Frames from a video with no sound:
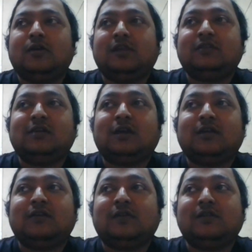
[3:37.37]
your essay
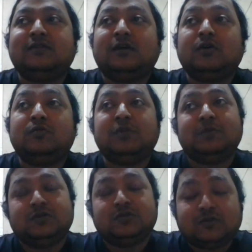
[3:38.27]
writing skills are good,
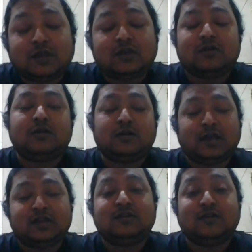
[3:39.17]
maybe you should try your
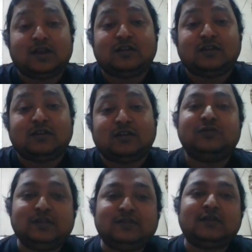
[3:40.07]
handed writing. So
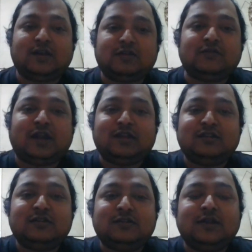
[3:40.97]
these kind of
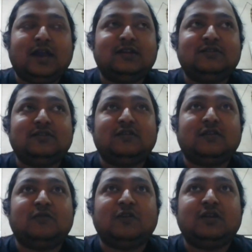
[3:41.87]
guidances
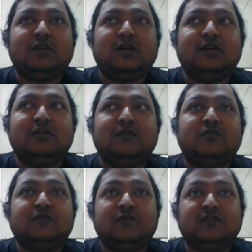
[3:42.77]
I'm very lucky
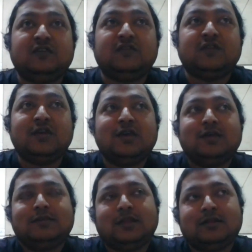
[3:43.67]
enough to have received.
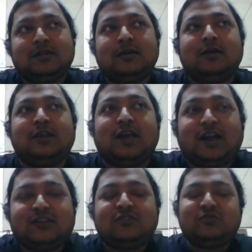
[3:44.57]
Then in
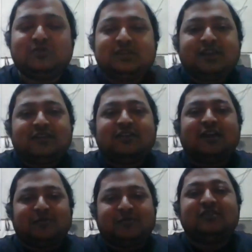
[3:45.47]
high school, theater
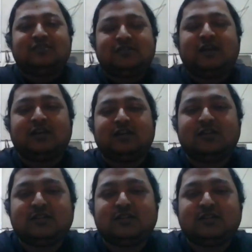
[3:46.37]
happened, and